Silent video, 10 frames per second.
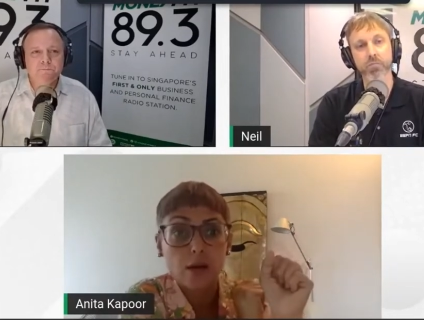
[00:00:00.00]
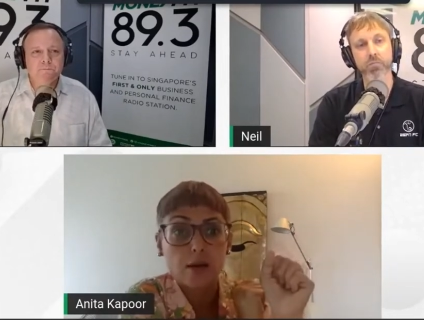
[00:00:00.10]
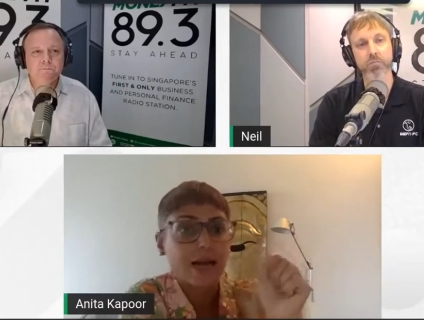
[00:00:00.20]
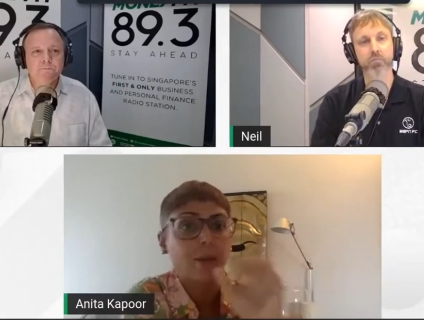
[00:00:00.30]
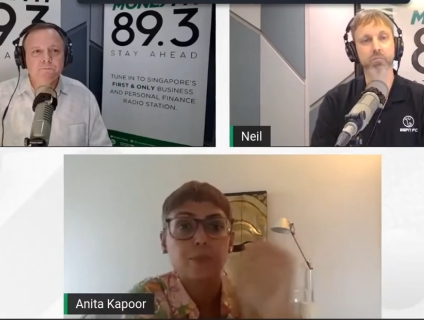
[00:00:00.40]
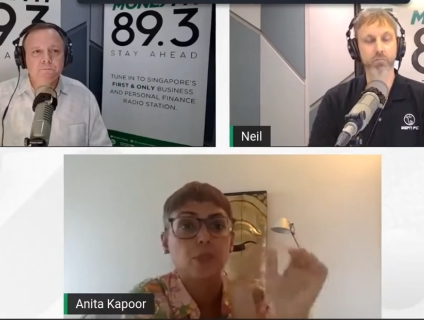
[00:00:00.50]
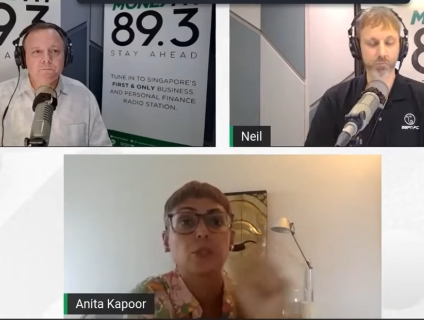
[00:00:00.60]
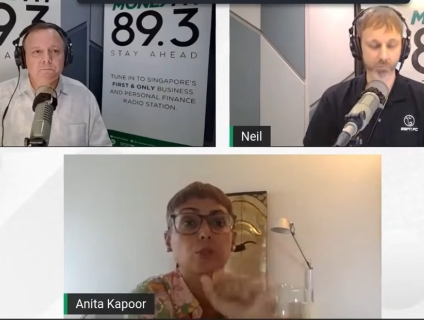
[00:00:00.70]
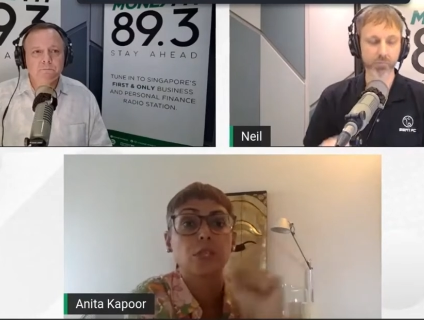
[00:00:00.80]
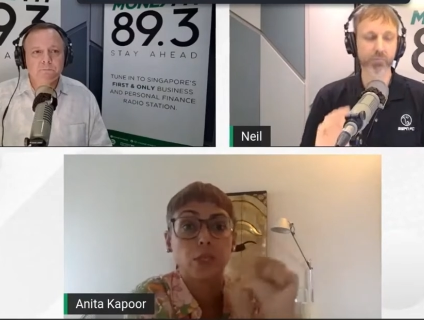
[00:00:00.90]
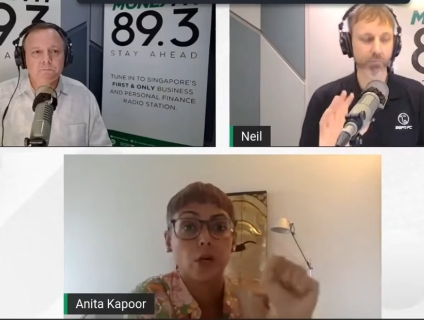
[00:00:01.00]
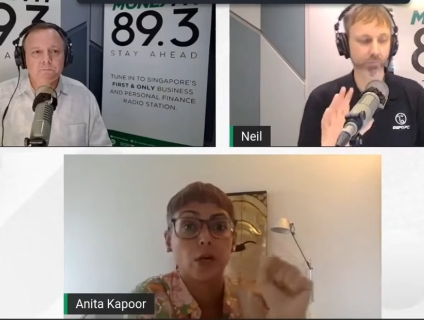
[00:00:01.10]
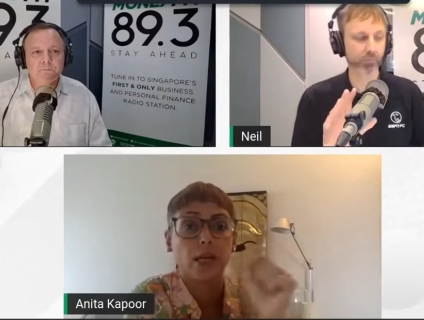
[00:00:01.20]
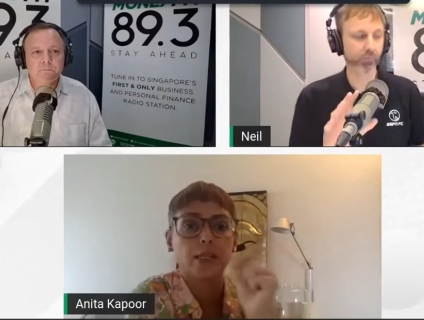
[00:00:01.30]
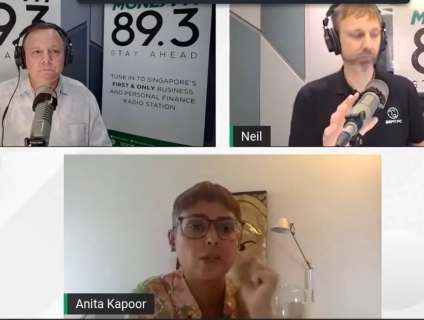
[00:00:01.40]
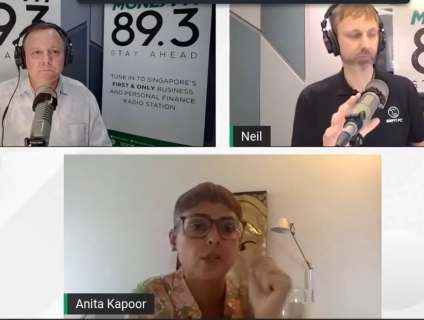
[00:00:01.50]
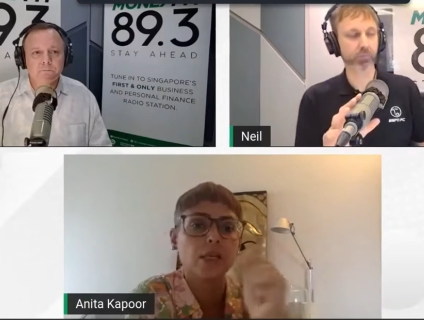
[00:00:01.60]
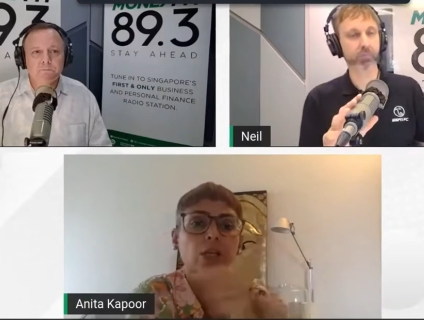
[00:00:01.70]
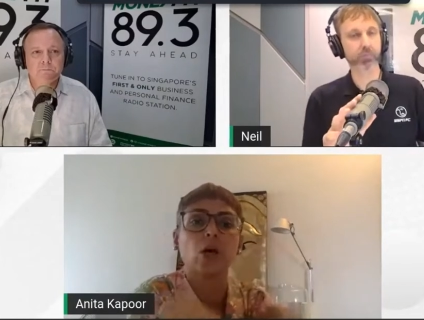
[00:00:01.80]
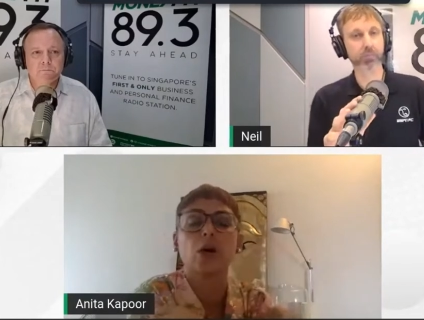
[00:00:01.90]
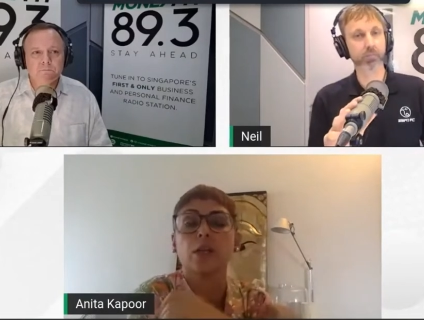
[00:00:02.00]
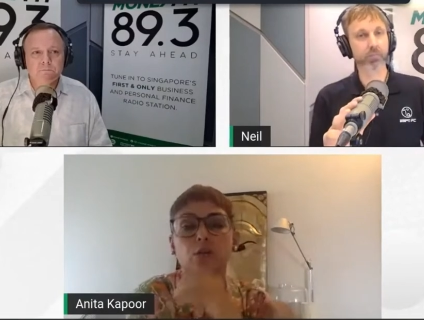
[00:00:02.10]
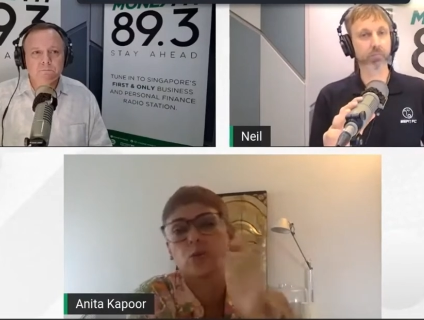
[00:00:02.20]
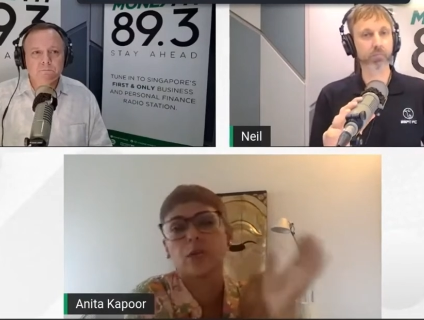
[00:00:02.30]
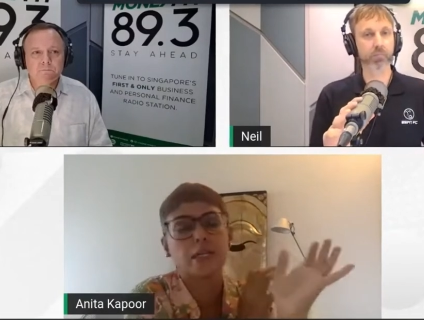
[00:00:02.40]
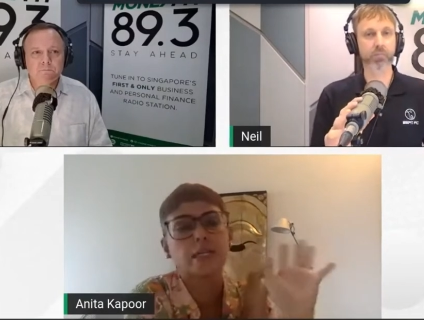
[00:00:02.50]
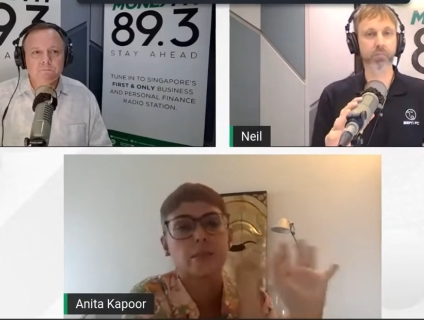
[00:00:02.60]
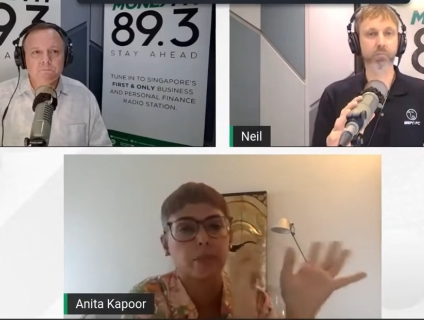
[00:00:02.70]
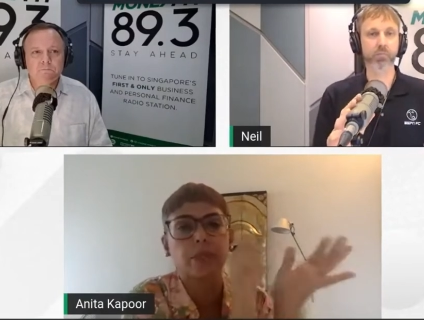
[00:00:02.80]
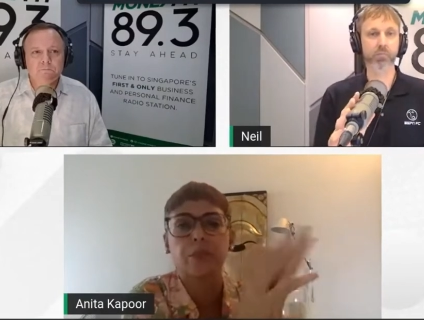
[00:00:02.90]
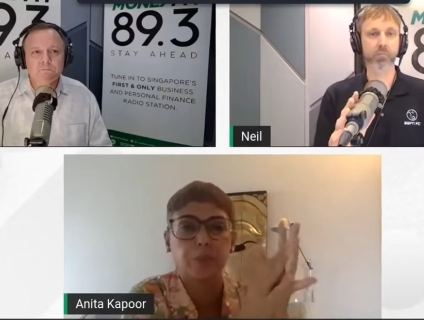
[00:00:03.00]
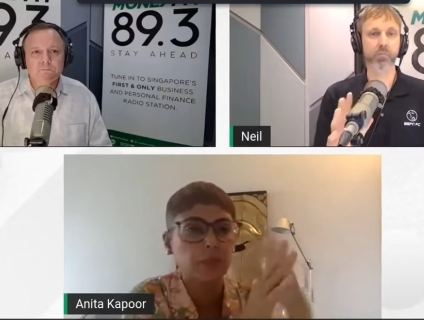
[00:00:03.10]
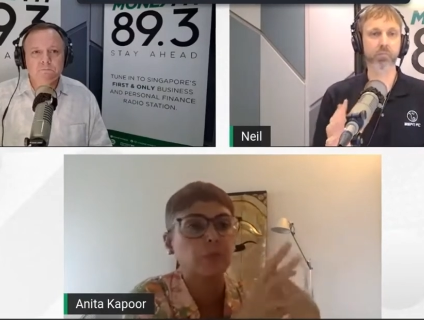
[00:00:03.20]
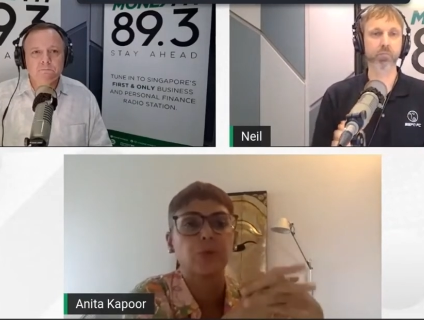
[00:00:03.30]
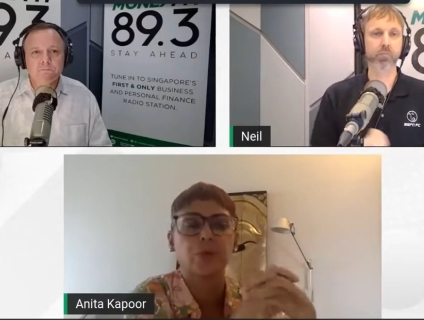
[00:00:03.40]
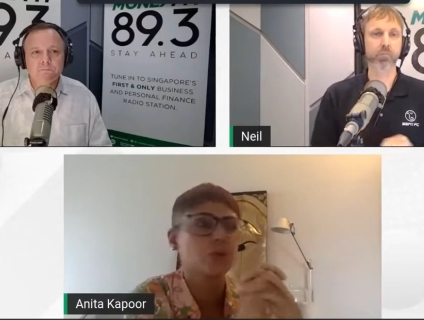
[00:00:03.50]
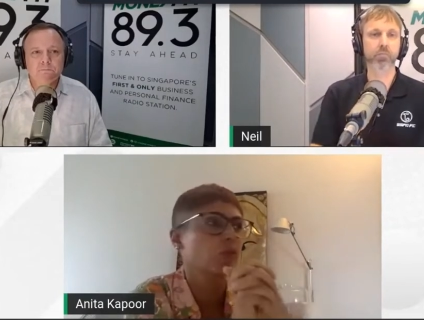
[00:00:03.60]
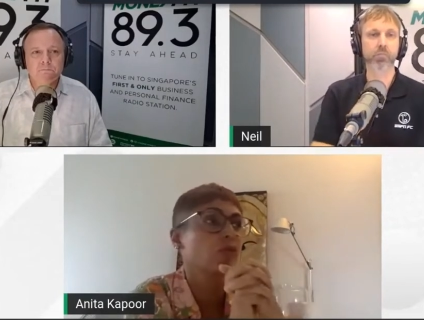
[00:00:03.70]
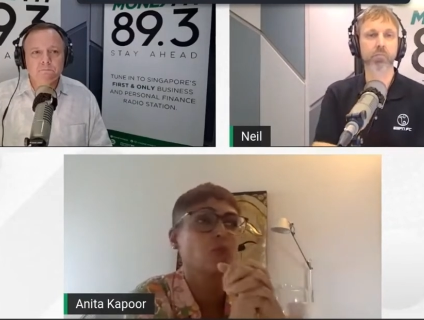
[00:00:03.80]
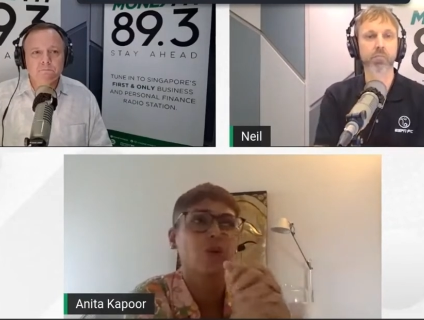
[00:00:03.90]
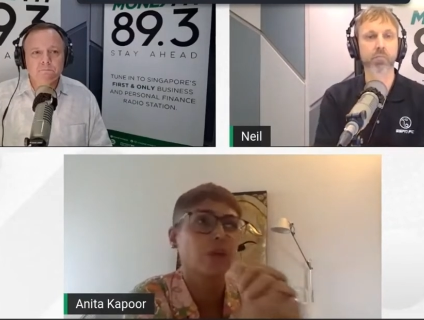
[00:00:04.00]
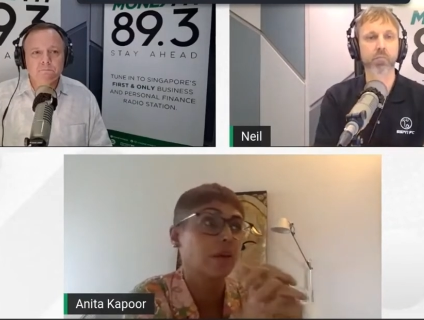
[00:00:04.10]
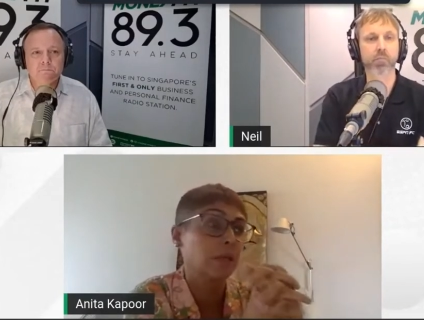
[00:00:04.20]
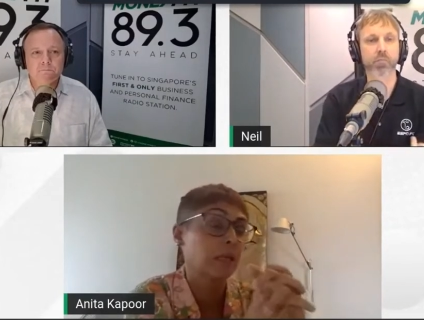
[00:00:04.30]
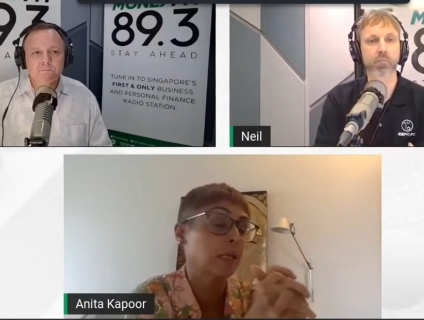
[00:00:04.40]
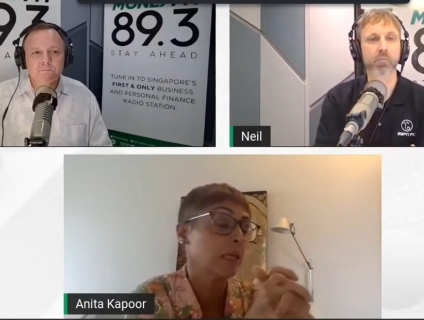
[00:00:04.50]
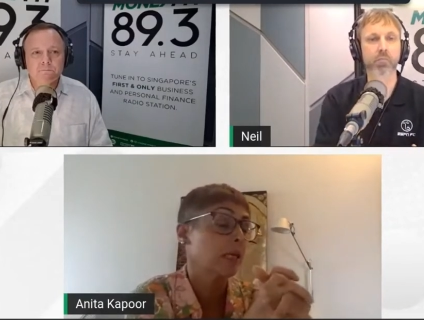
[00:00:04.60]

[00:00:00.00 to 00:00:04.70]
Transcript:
Speaker 1: Absolutely not. And certainly not 26 million people and so forth. I mean,